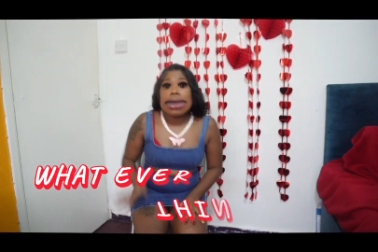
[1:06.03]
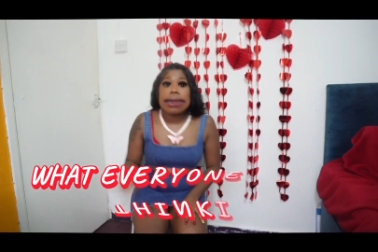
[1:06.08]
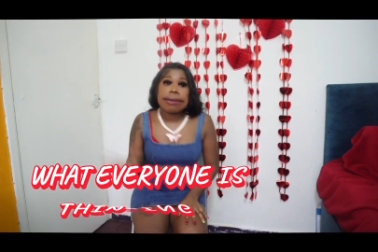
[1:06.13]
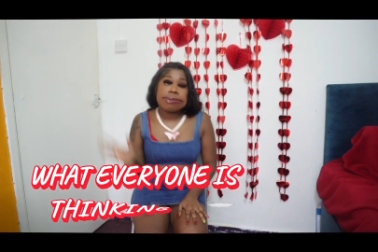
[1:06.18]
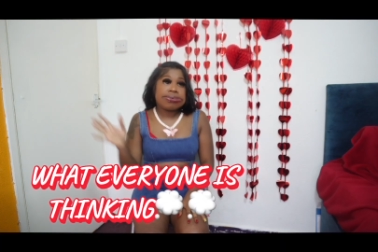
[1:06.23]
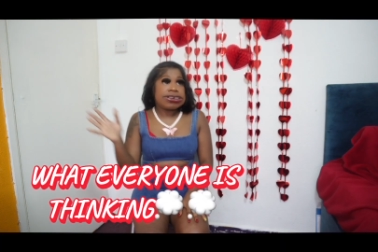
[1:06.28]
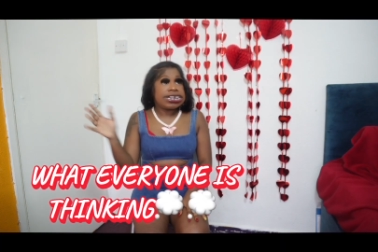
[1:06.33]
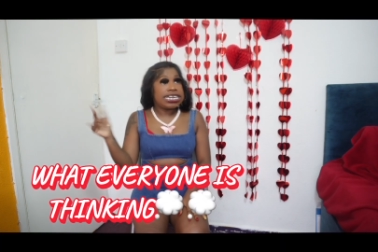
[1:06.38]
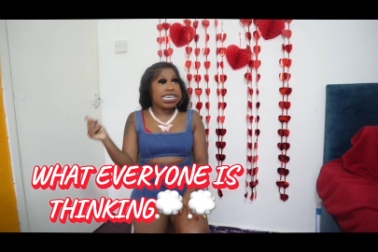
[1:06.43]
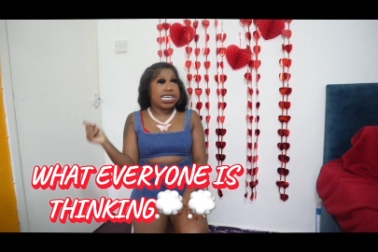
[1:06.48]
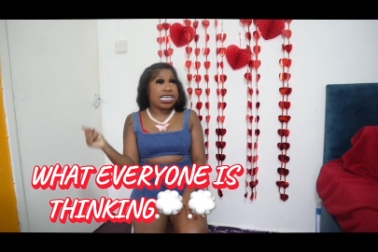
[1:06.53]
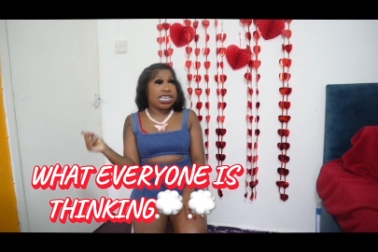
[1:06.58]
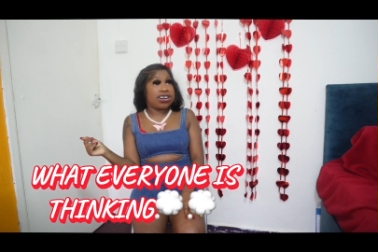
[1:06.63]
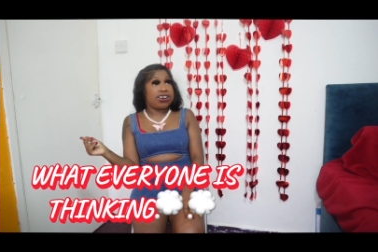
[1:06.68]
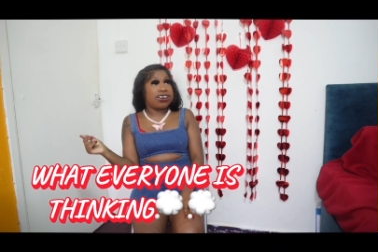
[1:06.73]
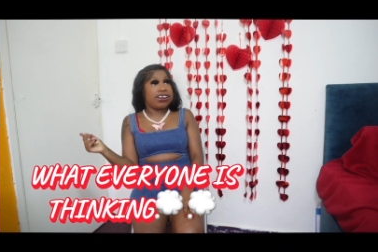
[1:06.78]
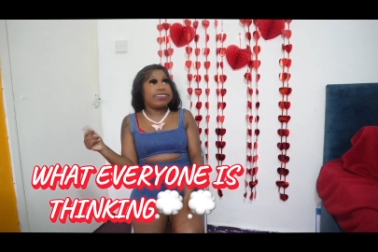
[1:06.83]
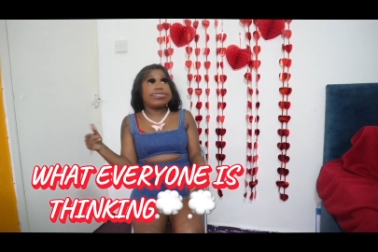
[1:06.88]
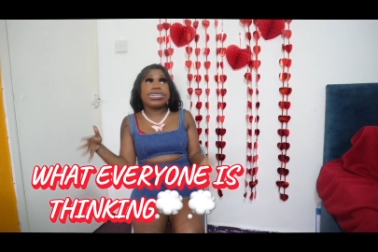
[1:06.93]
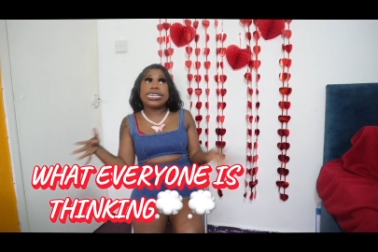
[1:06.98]
I'm pretty
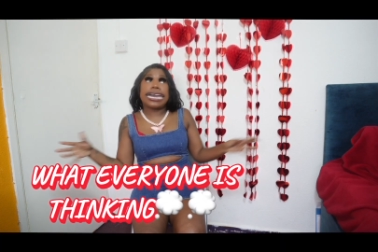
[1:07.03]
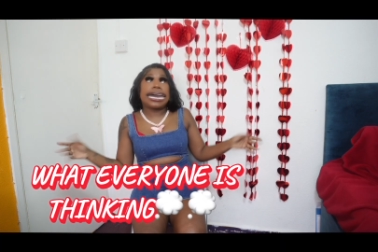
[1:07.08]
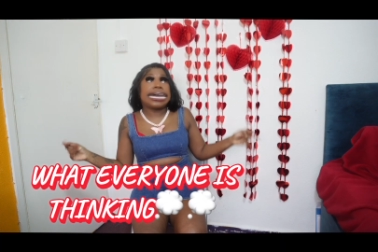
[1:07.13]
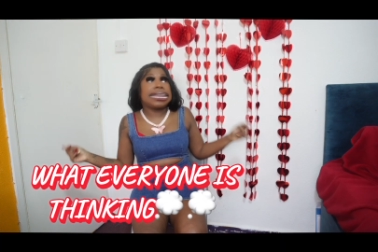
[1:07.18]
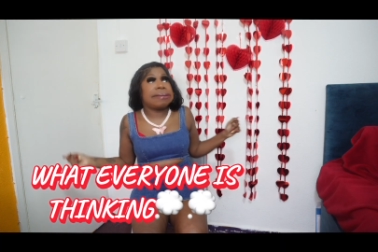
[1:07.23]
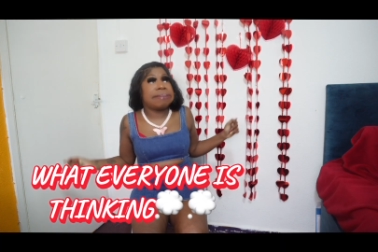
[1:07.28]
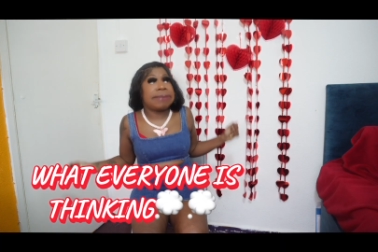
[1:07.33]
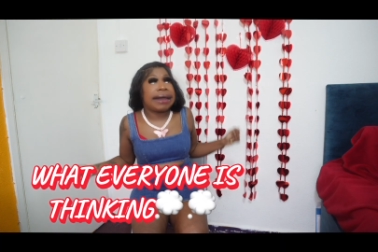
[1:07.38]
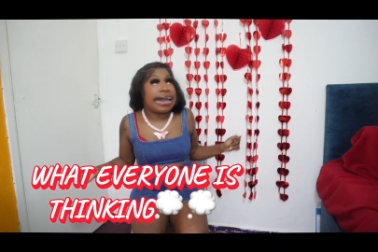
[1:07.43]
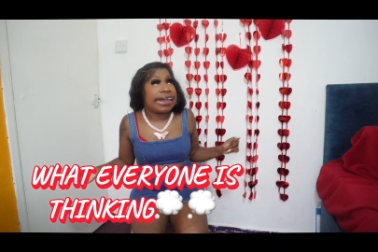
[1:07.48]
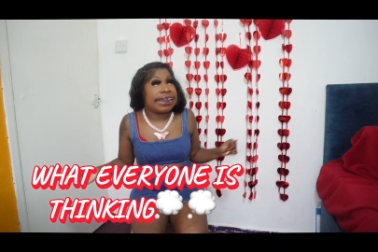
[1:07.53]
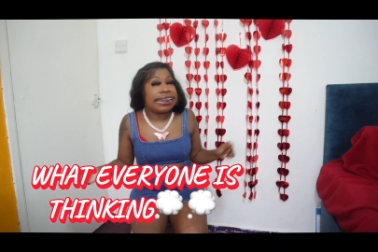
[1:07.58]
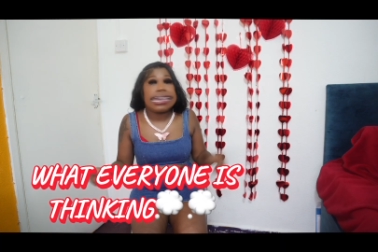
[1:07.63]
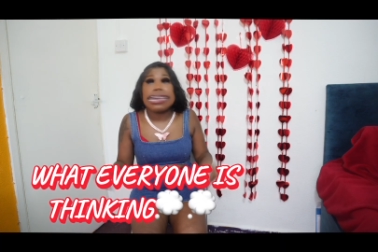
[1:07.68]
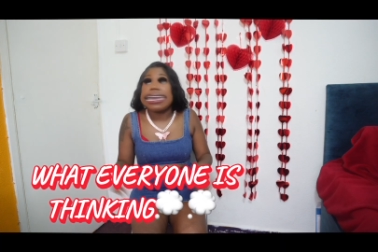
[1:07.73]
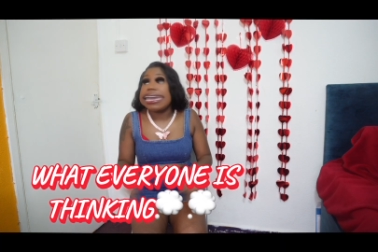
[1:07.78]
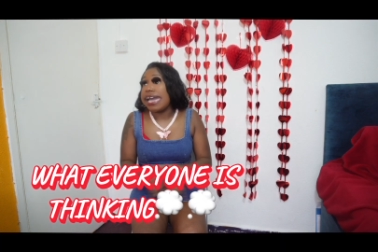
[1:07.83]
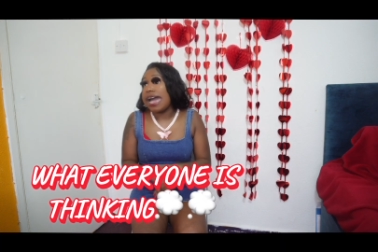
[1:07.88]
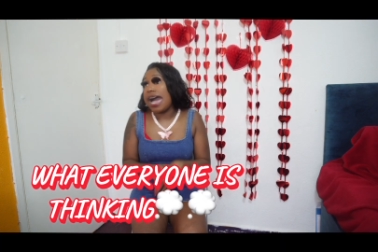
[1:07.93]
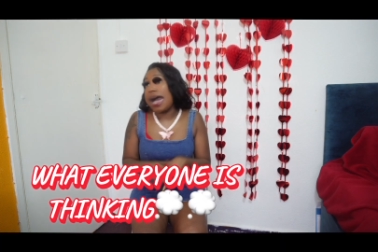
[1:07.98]
sure if she had a man,
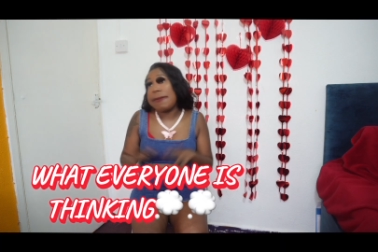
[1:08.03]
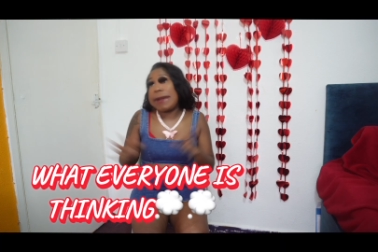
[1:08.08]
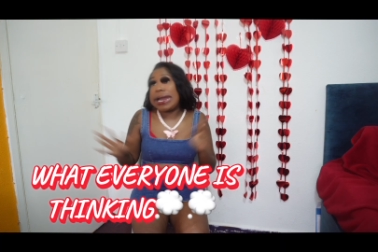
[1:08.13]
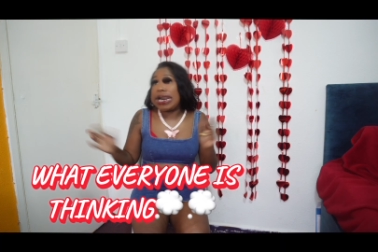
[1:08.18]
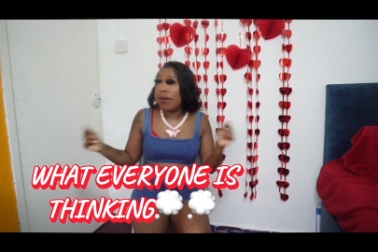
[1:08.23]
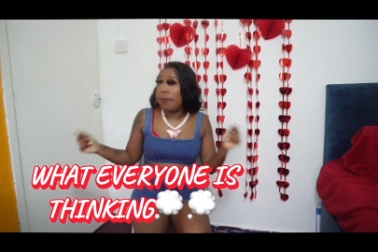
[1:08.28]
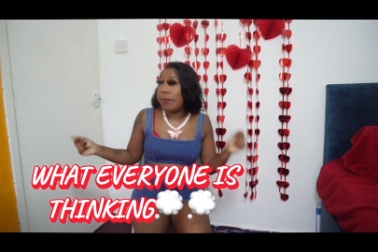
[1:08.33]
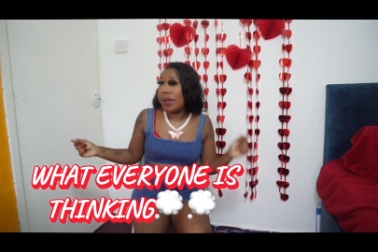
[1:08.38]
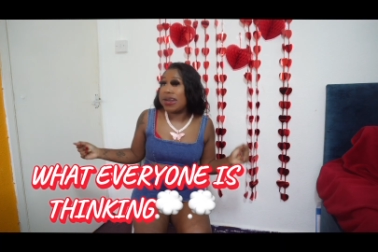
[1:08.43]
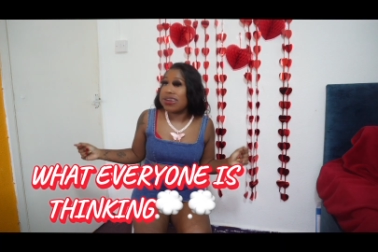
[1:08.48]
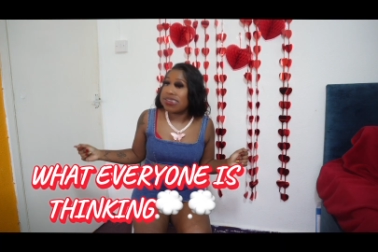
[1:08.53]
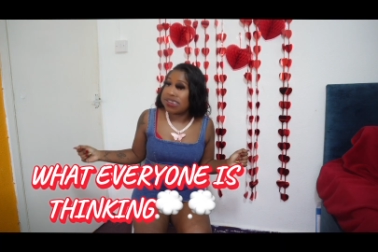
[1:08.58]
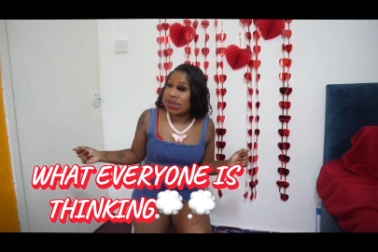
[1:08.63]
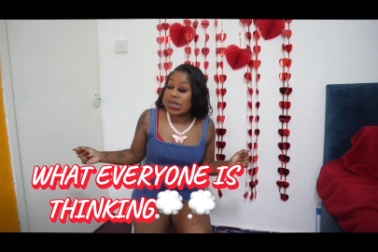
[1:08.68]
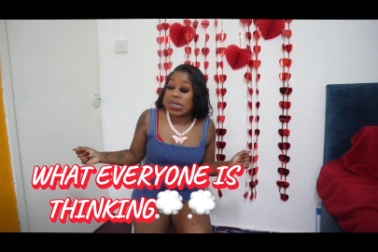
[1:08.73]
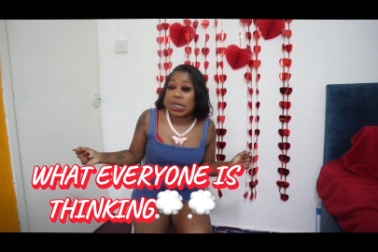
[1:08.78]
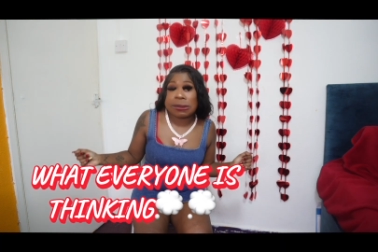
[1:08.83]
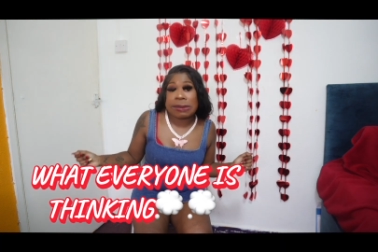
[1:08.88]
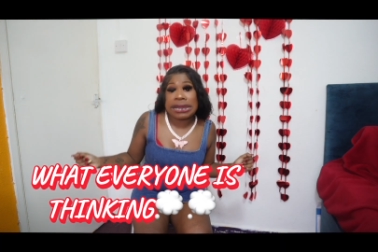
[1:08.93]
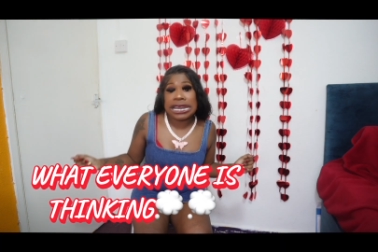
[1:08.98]
her man would be on
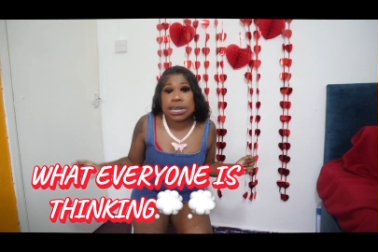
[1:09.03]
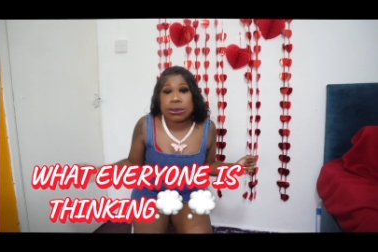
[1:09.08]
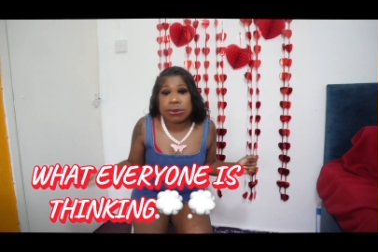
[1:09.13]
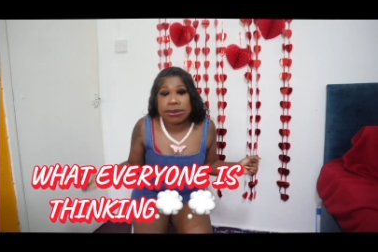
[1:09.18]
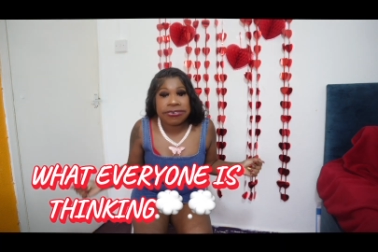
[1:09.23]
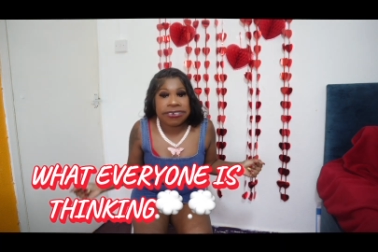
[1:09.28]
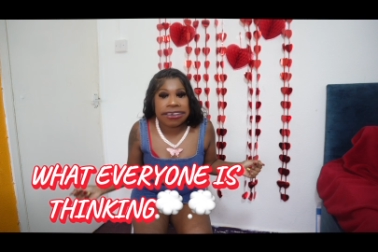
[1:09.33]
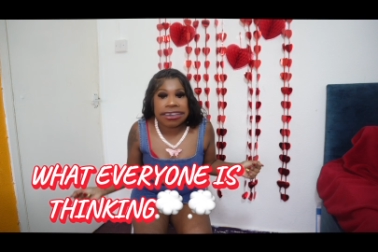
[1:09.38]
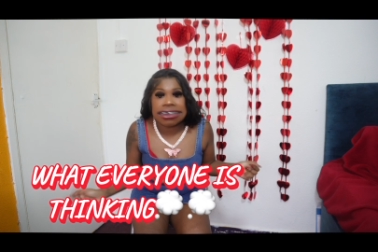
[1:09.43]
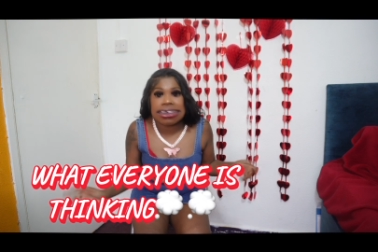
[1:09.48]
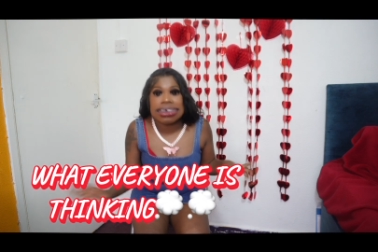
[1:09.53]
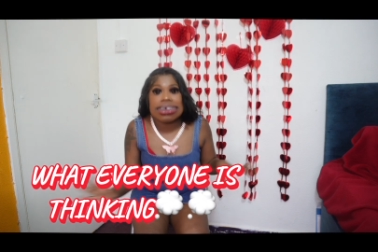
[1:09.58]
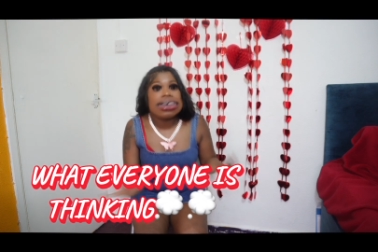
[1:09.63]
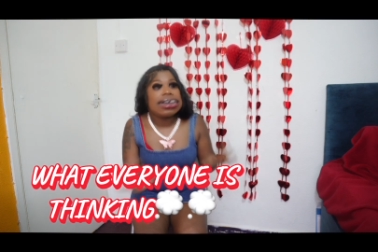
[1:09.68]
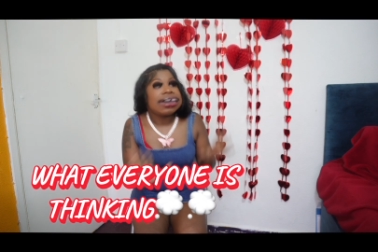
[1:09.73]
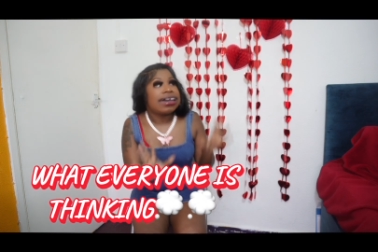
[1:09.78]
social media with her.